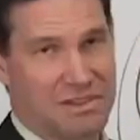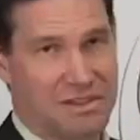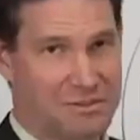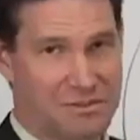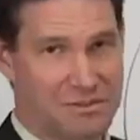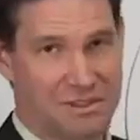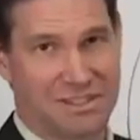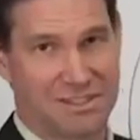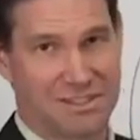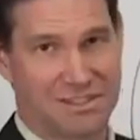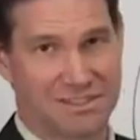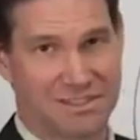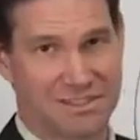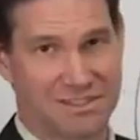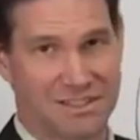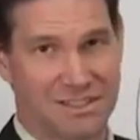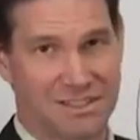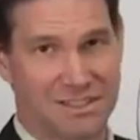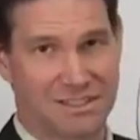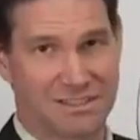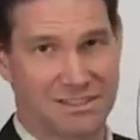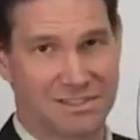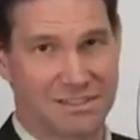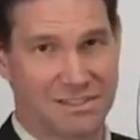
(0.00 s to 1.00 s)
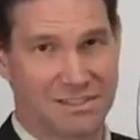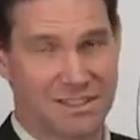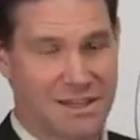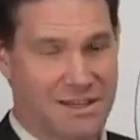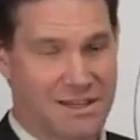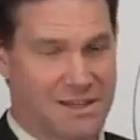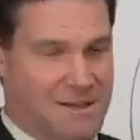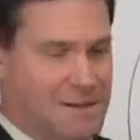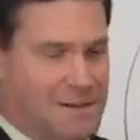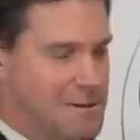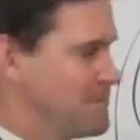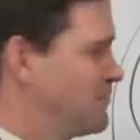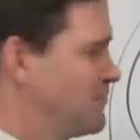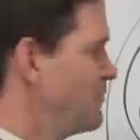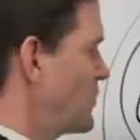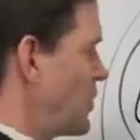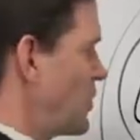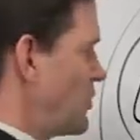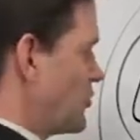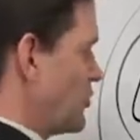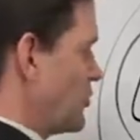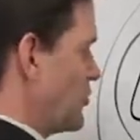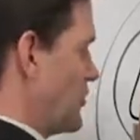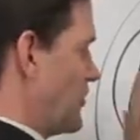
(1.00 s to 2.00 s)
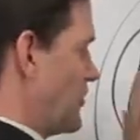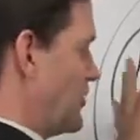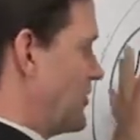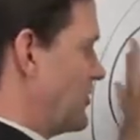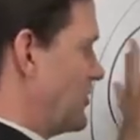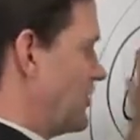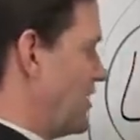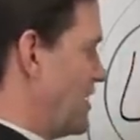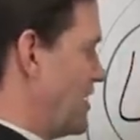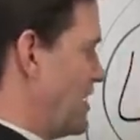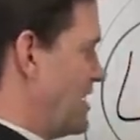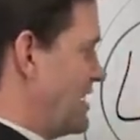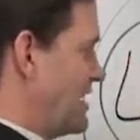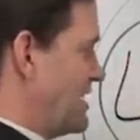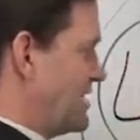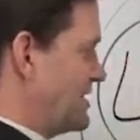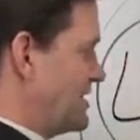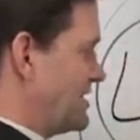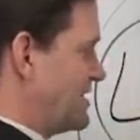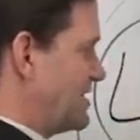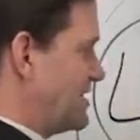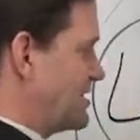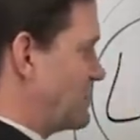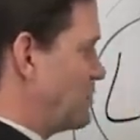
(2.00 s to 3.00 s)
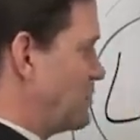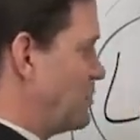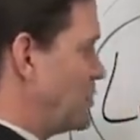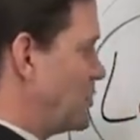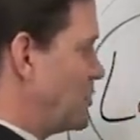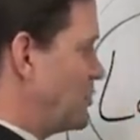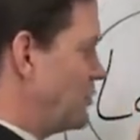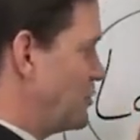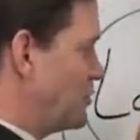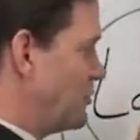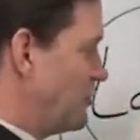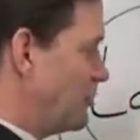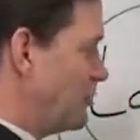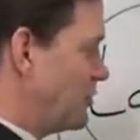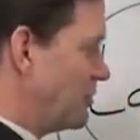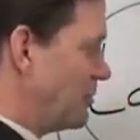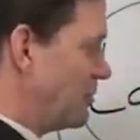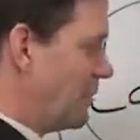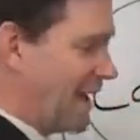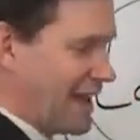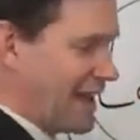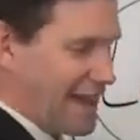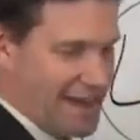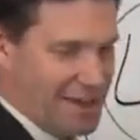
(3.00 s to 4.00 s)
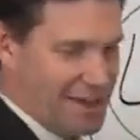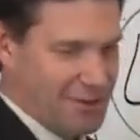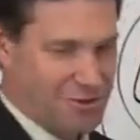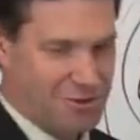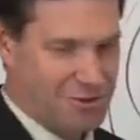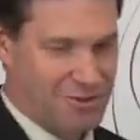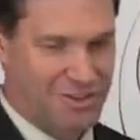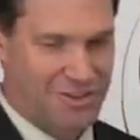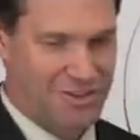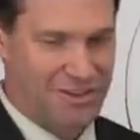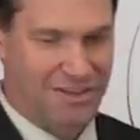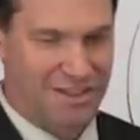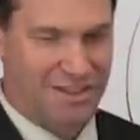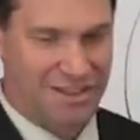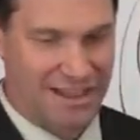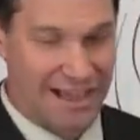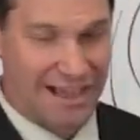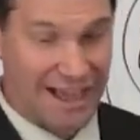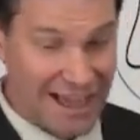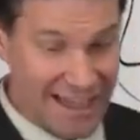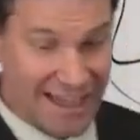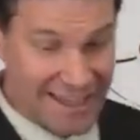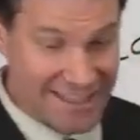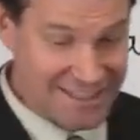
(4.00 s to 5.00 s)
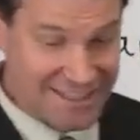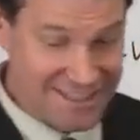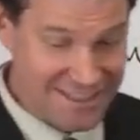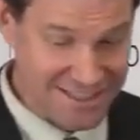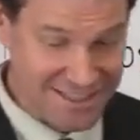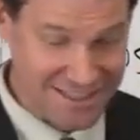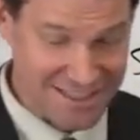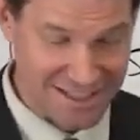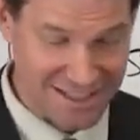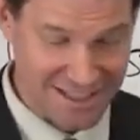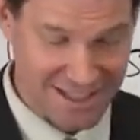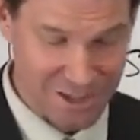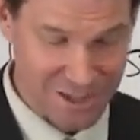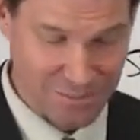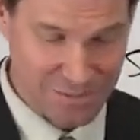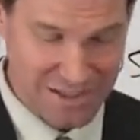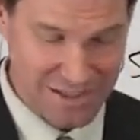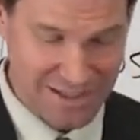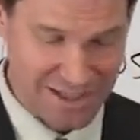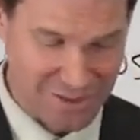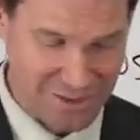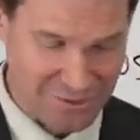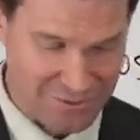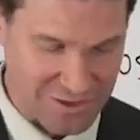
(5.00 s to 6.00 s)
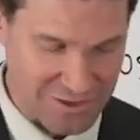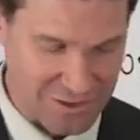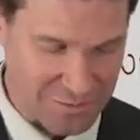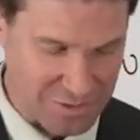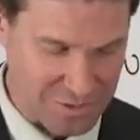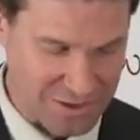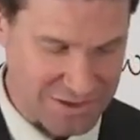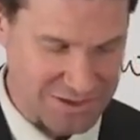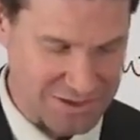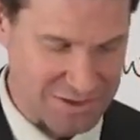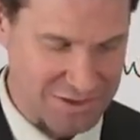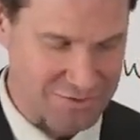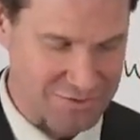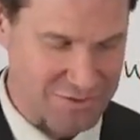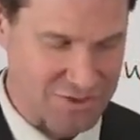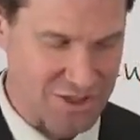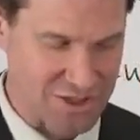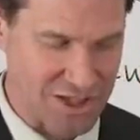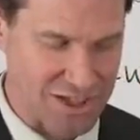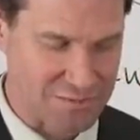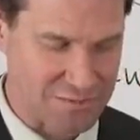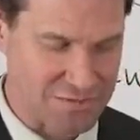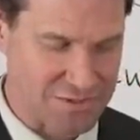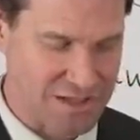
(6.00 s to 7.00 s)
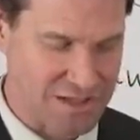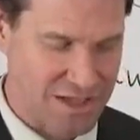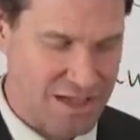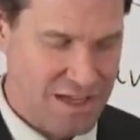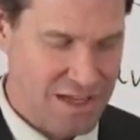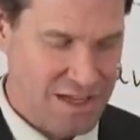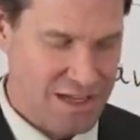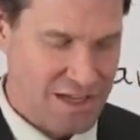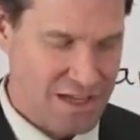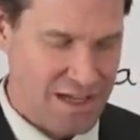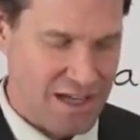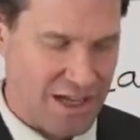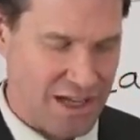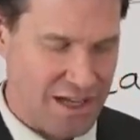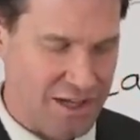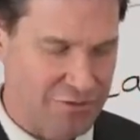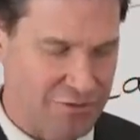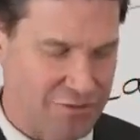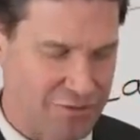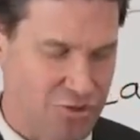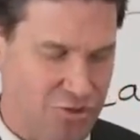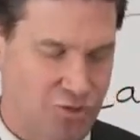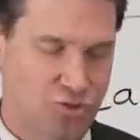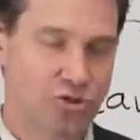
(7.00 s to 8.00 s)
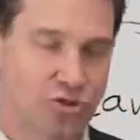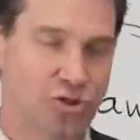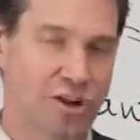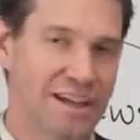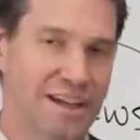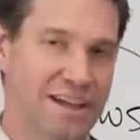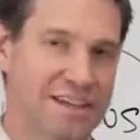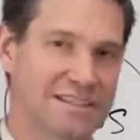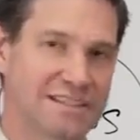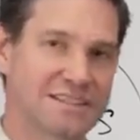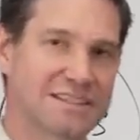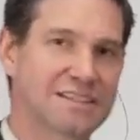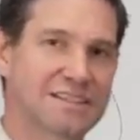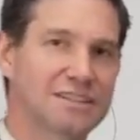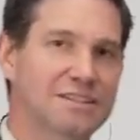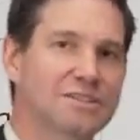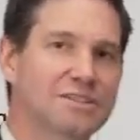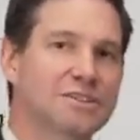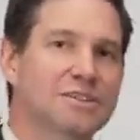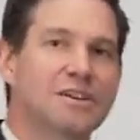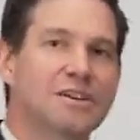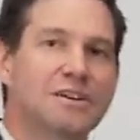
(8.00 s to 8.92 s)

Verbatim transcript: loving his sons. So it's this beautiful pattern that I see coming out of the Epistle of James, of trying to